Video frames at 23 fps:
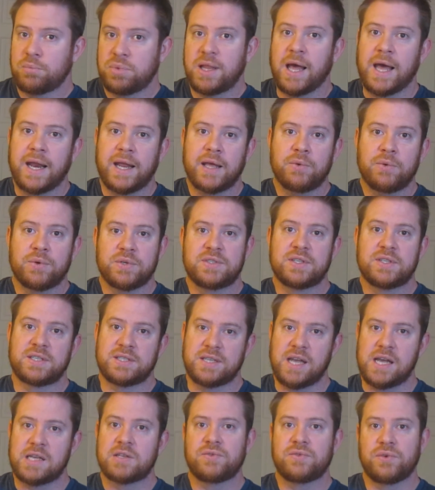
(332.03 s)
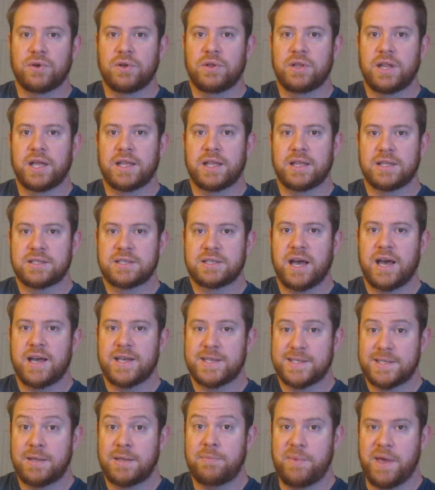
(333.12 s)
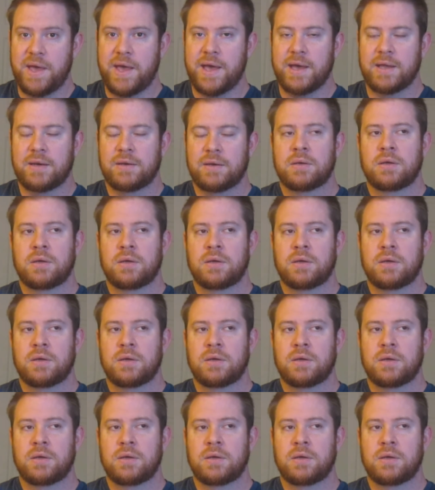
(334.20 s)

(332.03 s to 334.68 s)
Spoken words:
planet was successful. Like, this guy is the man.